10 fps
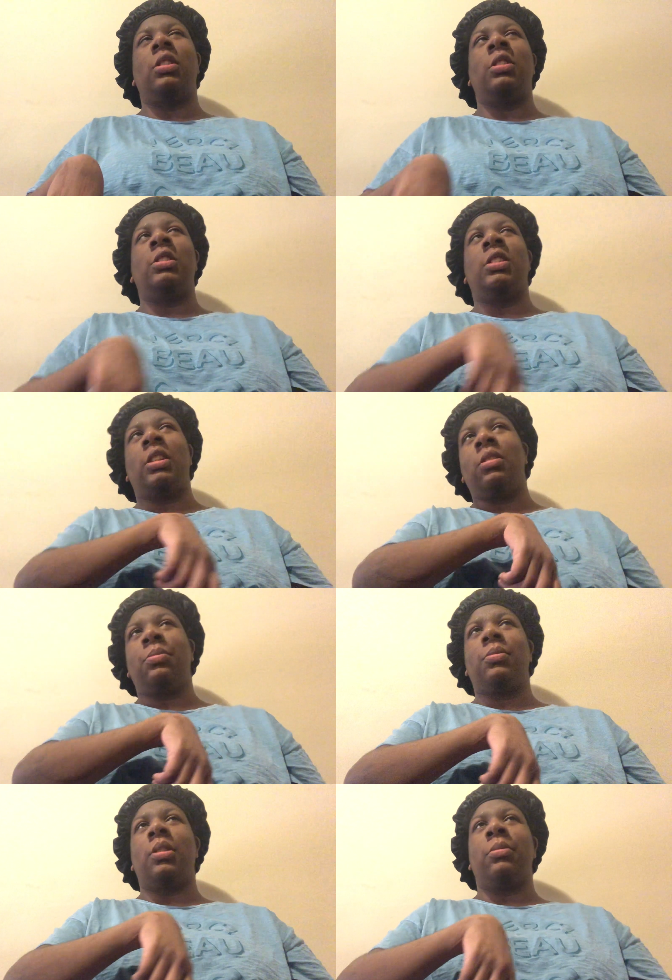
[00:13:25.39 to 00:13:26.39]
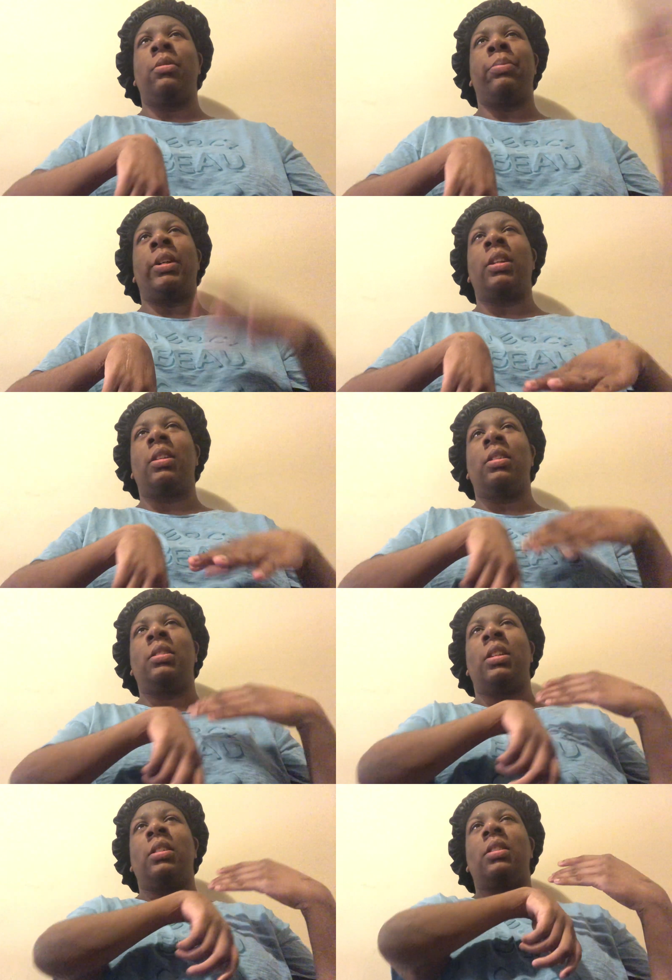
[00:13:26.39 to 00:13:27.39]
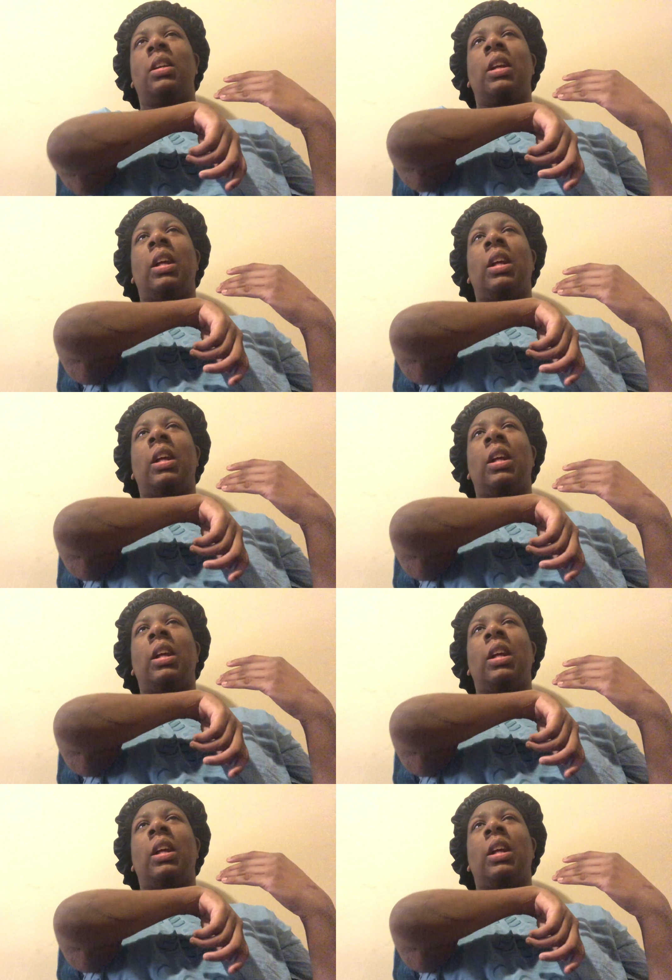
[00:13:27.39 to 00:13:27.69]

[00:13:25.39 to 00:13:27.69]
and Jacob comes back and says,